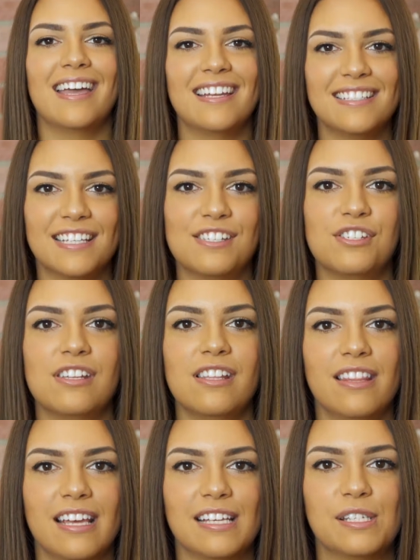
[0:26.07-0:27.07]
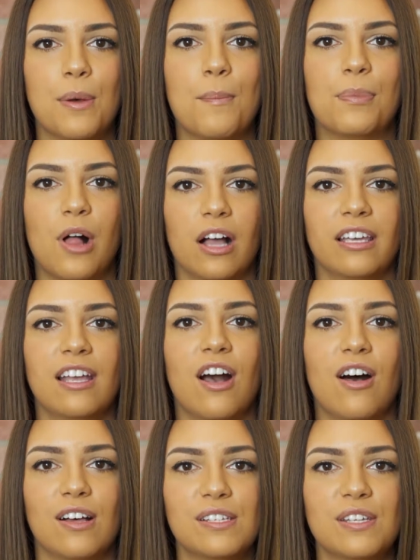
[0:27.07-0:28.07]
In addition to this, blogging
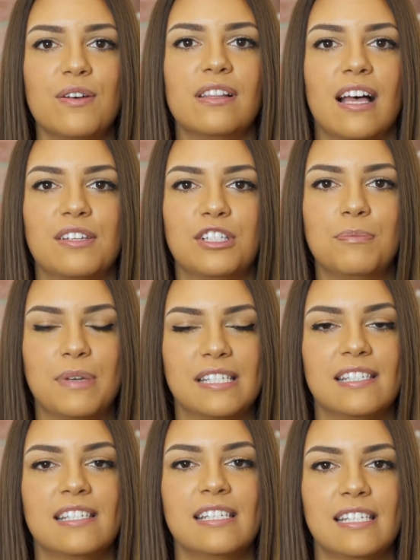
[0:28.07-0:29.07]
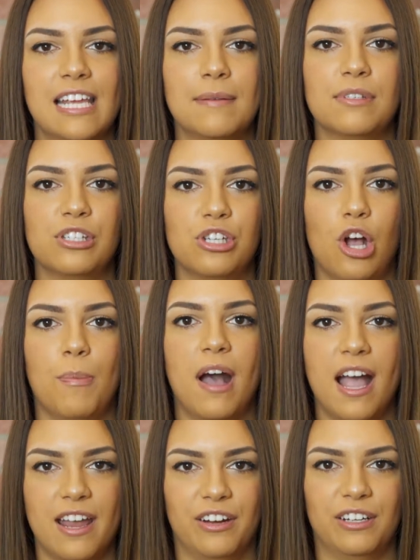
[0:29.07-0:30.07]
also allows your business's name to show up
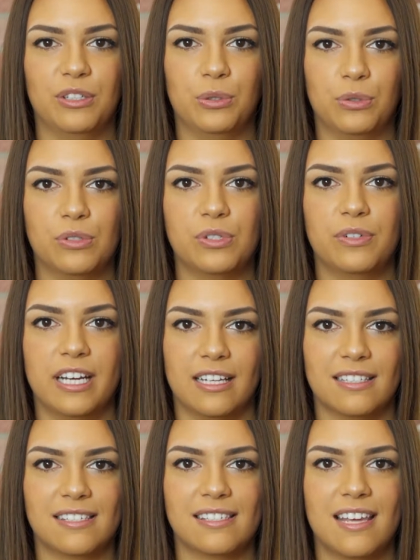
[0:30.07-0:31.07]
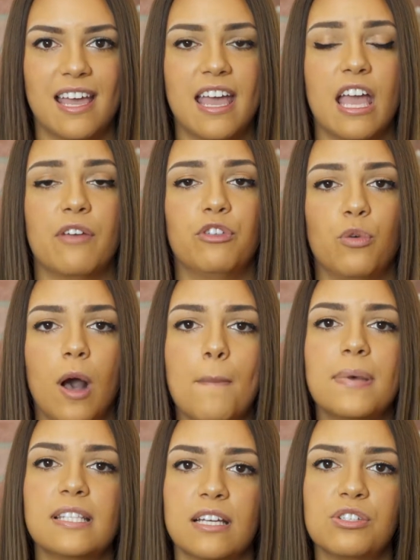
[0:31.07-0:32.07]
higher in Google's ranks. If you want
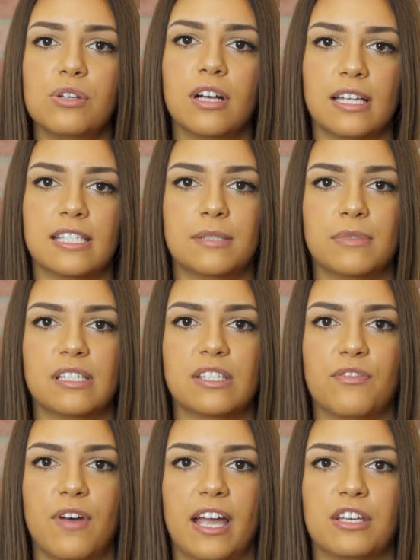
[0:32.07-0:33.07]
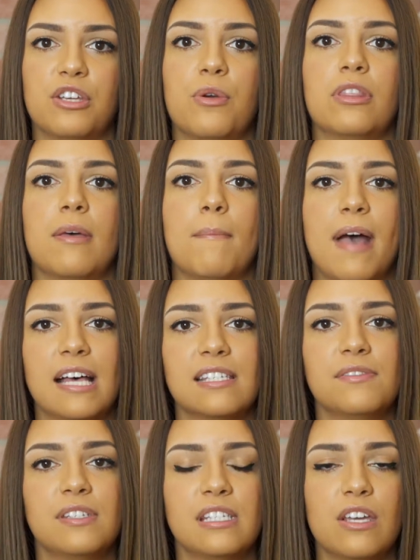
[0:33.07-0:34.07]
potential customers to find you in the
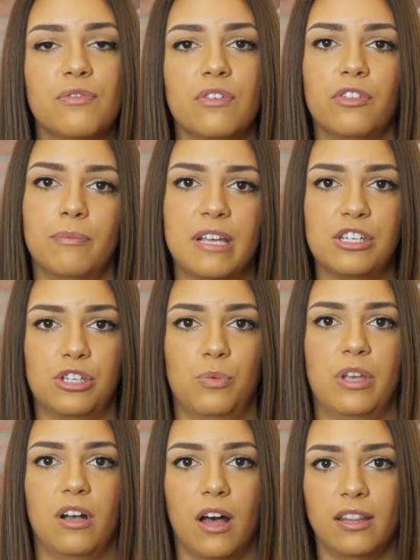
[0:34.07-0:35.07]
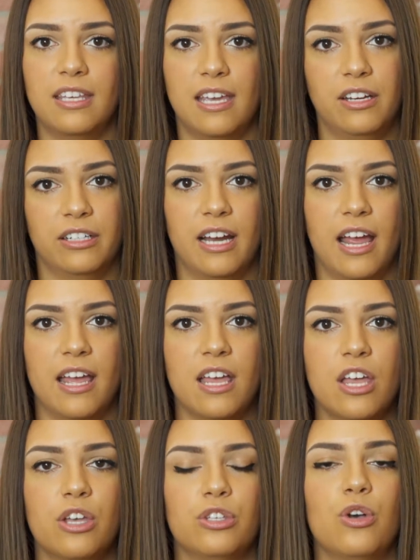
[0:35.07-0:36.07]
massive sea of information we call the internet,
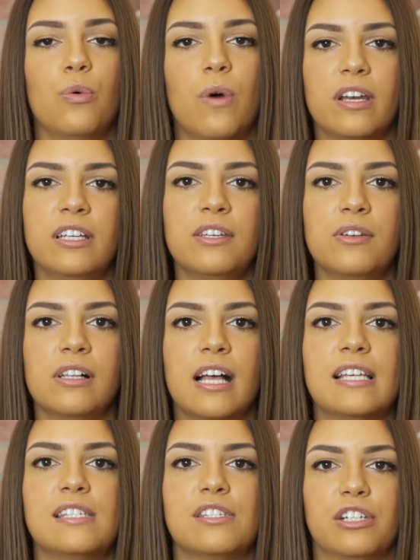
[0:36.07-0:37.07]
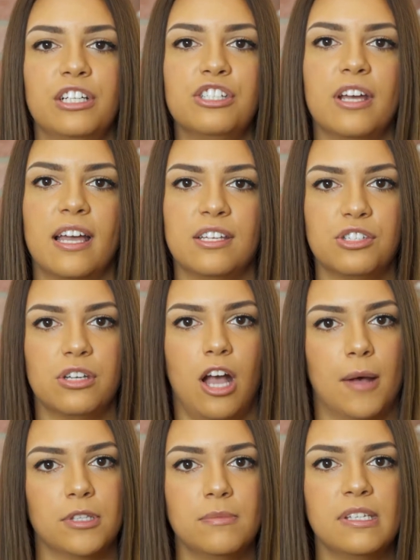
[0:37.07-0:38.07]
you'll want to utilize search engine
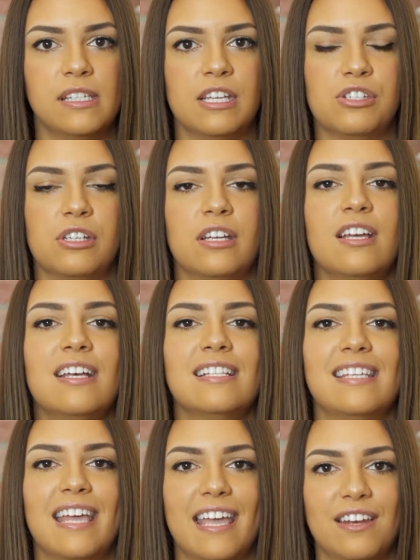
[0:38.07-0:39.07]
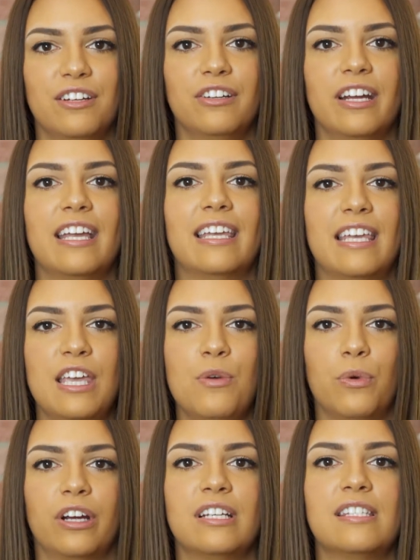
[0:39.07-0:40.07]
optimization to integrate
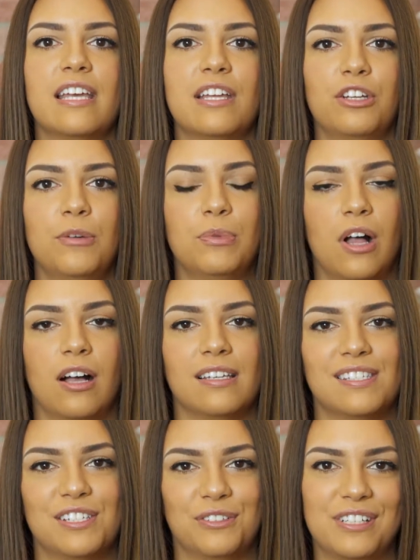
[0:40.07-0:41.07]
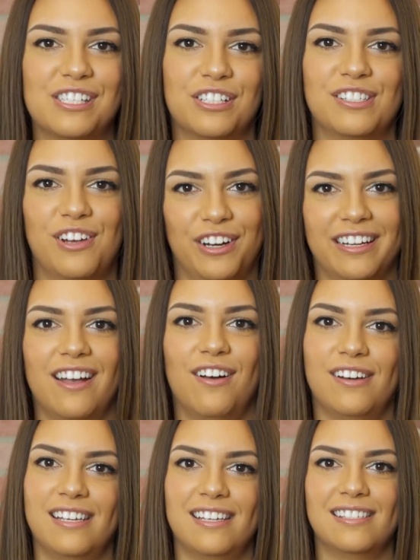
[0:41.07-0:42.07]
keywords in your blogs to reach your target
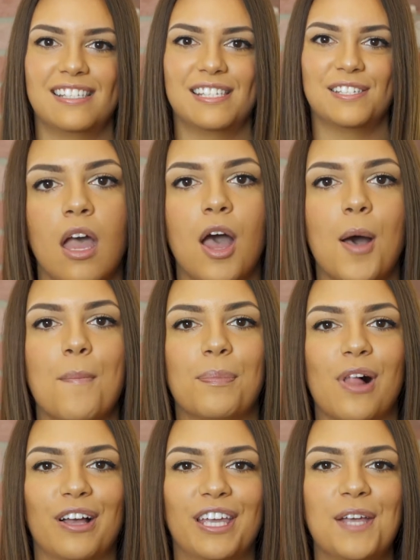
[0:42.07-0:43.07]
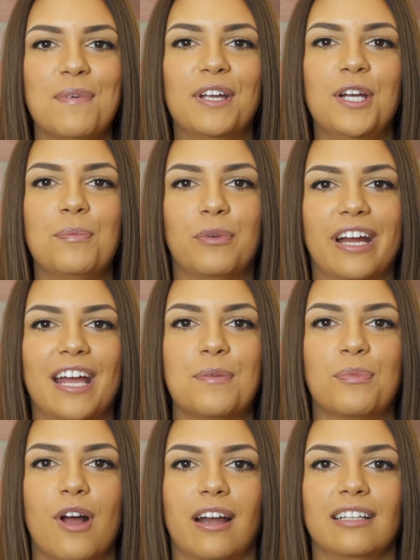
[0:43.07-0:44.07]
audience. Blogging about your
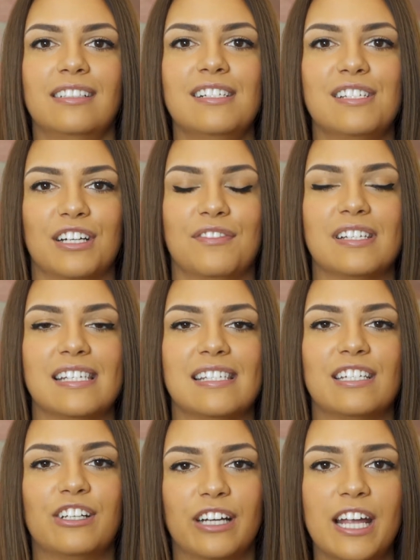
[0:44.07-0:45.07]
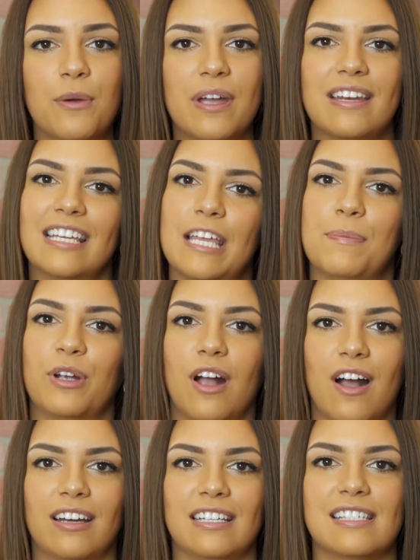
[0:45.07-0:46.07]
brand, product, or service is a great way to keep your
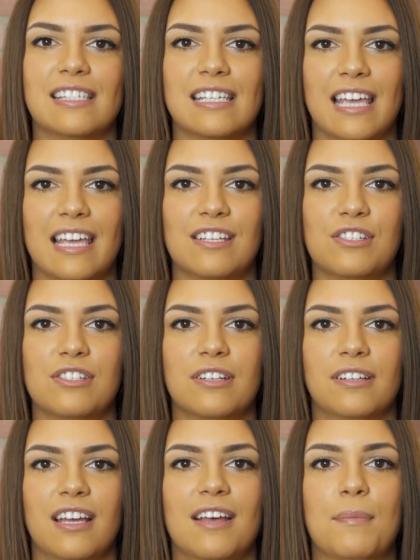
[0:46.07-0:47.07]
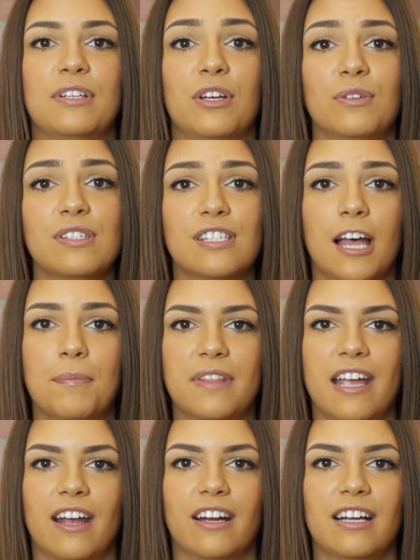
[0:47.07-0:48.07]
audience engaged. But don't stop
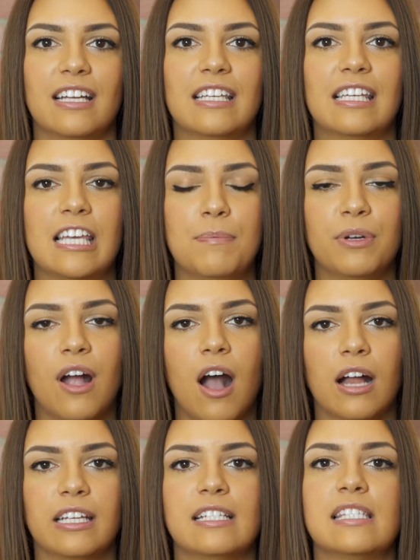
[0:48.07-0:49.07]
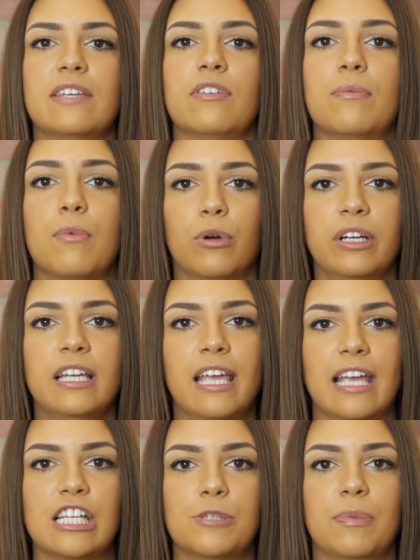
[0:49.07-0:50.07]
there. Keep your audience even more
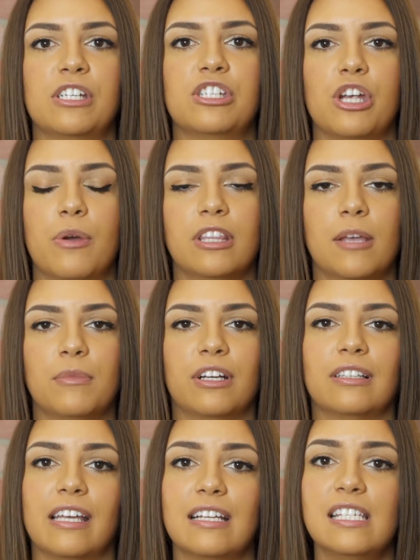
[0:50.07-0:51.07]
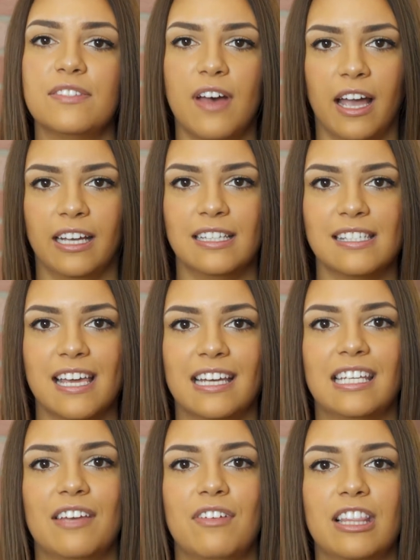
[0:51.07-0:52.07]
engaged by showing them your latest finds
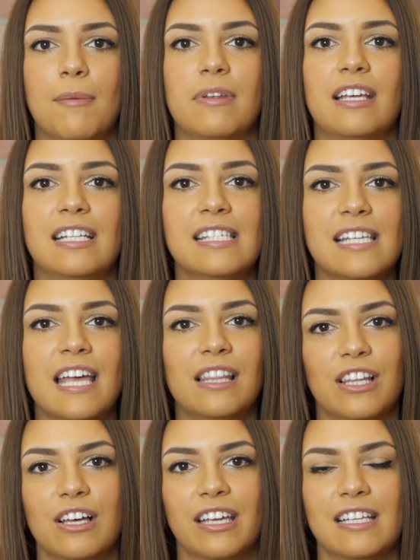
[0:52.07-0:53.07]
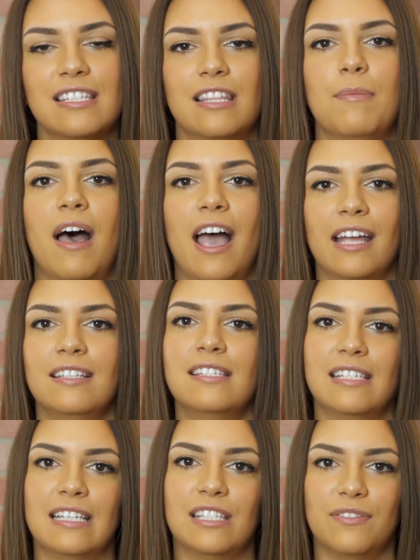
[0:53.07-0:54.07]
and giving them an inside look into the behind the
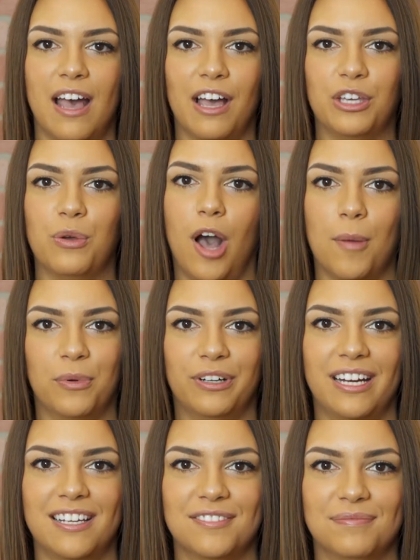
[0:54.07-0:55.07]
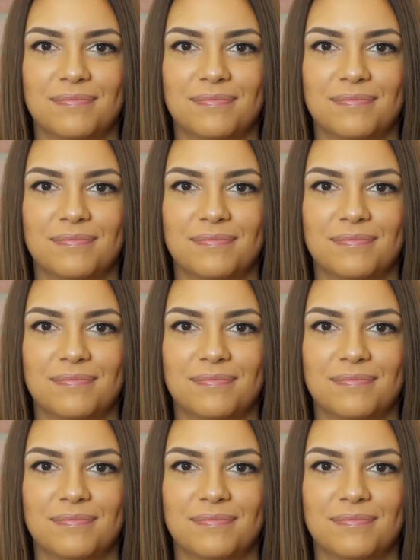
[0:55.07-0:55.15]
scenes of how you operate.